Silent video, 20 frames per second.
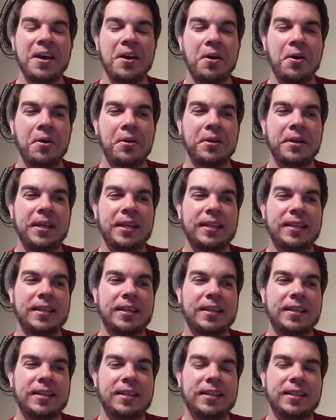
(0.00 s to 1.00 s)
on it.
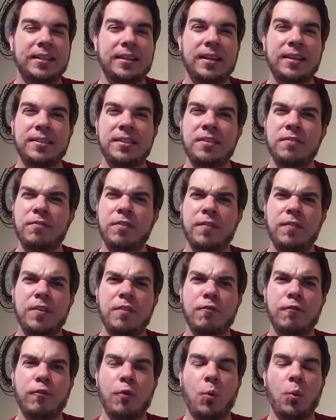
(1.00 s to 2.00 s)

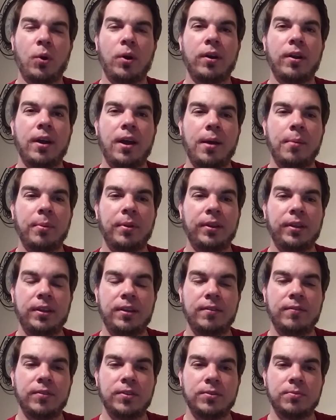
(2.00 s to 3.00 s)
1954, I
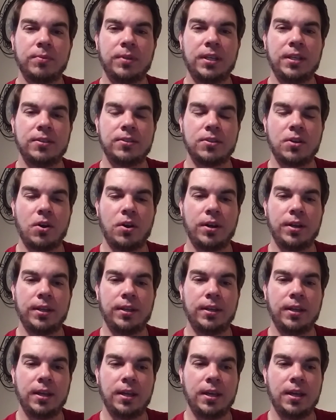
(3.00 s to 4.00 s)
believe, is when he started.
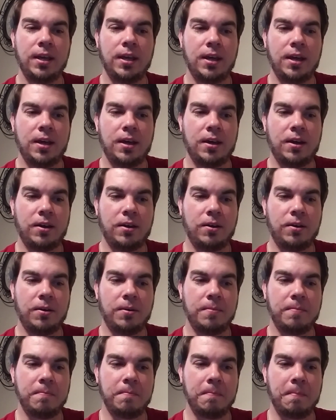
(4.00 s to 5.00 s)

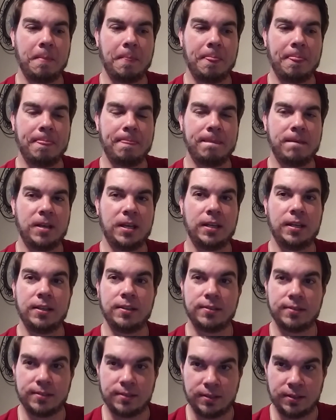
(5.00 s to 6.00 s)
And
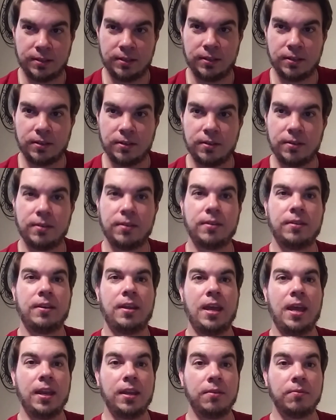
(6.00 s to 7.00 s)
his son,
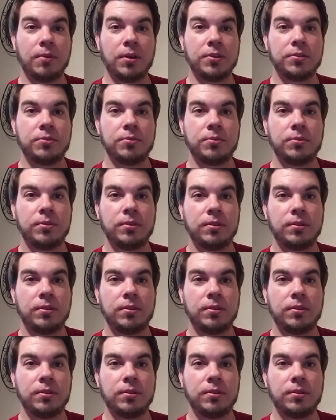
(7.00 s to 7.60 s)
Eddie Russell,